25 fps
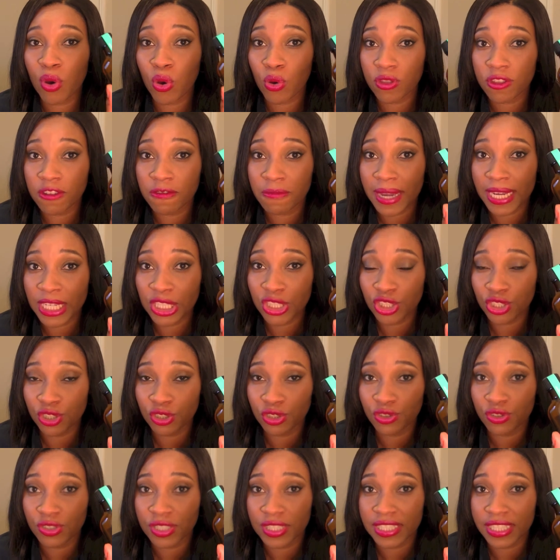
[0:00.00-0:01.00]
both of my
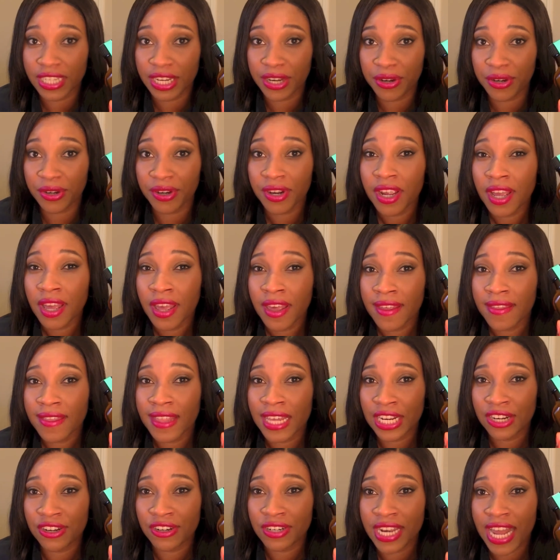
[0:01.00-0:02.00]
children's hair
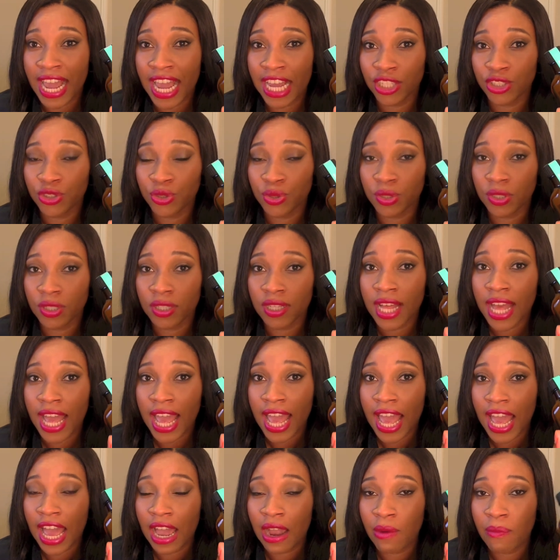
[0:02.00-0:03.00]
that are natural.
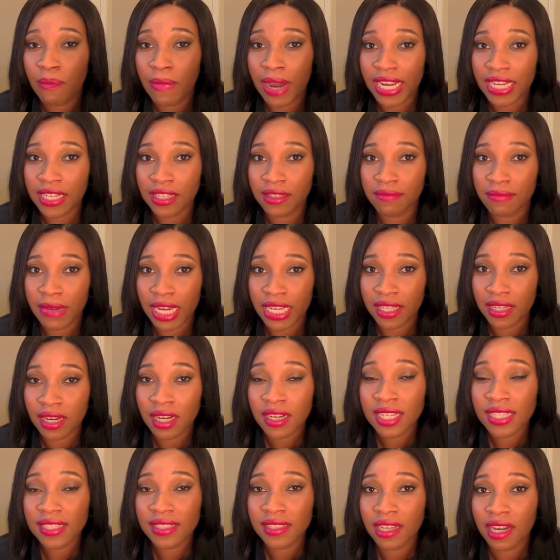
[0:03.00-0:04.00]
My
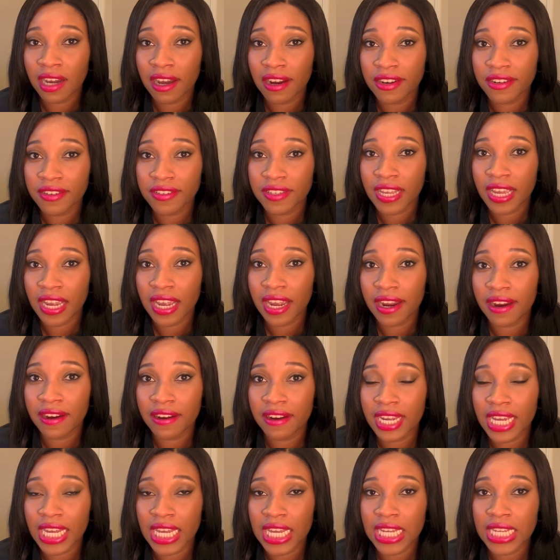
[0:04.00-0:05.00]
youngest daughter's
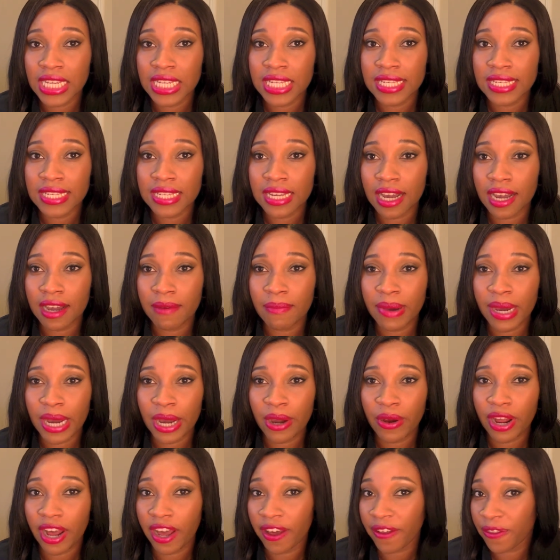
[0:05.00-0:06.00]
hair is
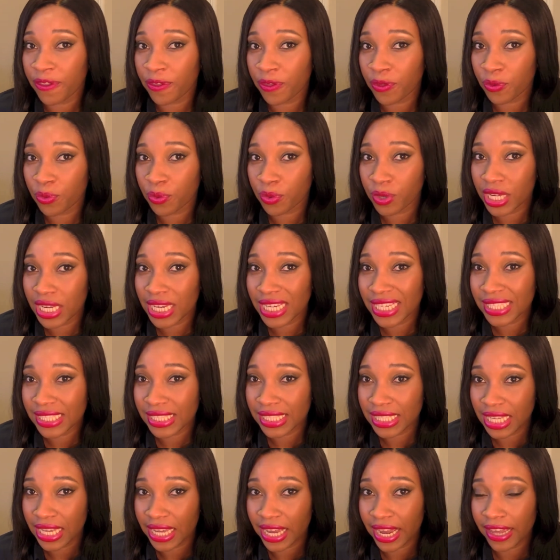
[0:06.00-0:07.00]
about a
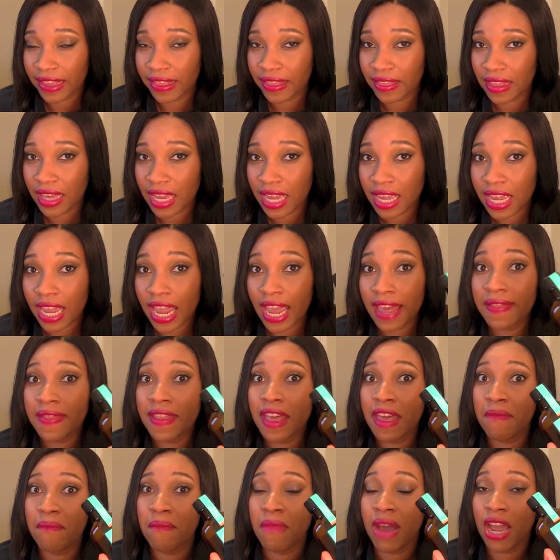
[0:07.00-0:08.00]
3C, I think, and
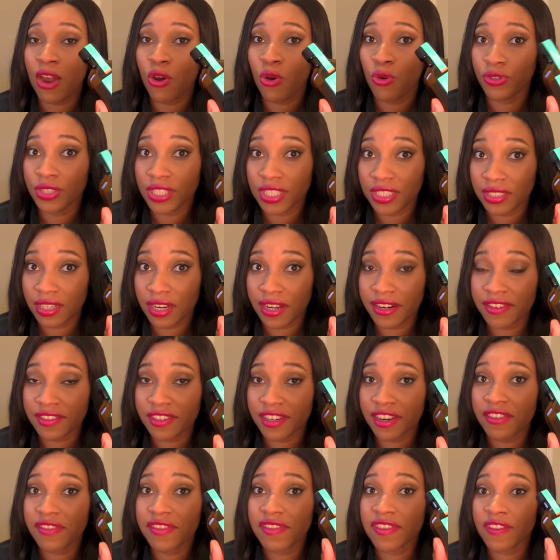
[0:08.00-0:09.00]
then my oldest
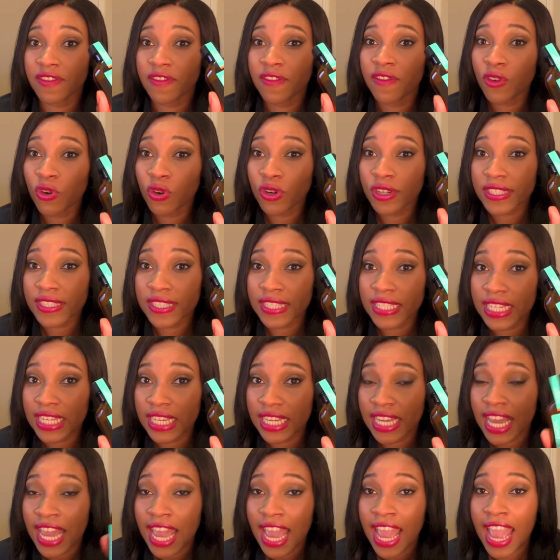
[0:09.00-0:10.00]
daughter's hair is a
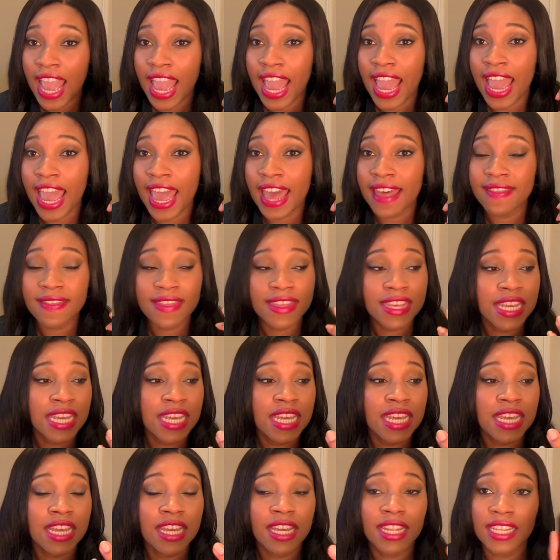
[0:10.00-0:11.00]
4C. And
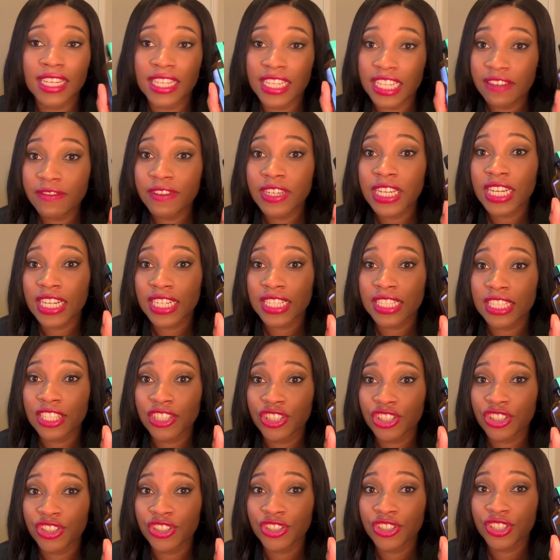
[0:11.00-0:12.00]
the leave-in
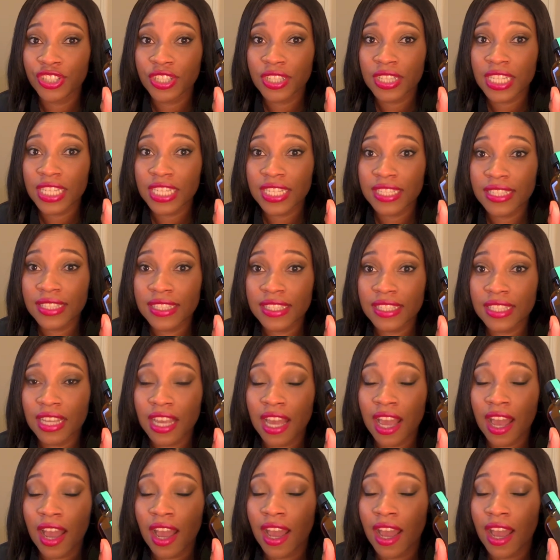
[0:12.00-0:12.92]
conditioner to this,